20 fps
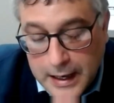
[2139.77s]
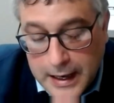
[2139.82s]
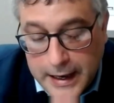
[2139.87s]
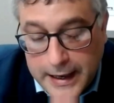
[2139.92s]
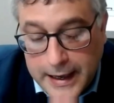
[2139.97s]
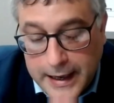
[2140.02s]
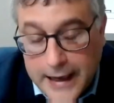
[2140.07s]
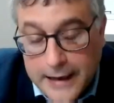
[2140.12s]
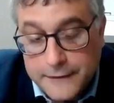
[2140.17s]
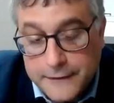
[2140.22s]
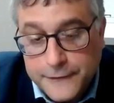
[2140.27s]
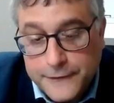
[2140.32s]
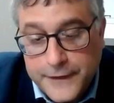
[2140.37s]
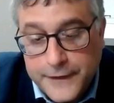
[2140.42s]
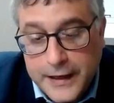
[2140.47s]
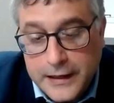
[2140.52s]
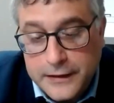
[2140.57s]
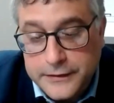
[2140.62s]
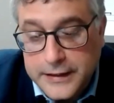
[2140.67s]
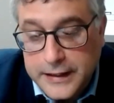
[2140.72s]
I have
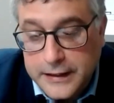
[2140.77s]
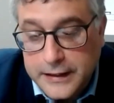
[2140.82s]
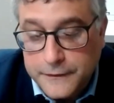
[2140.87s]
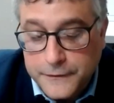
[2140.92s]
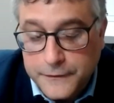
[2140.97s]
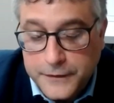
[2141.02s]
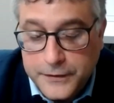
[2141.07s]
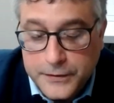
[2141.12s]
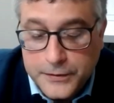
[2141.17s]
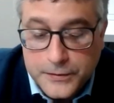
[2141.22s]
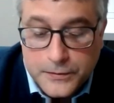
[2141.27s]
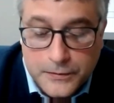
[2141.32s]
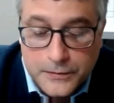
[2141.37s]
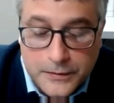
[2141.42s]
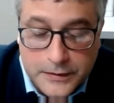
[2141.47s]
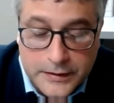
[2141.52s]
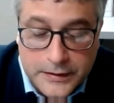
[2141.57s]
found that if you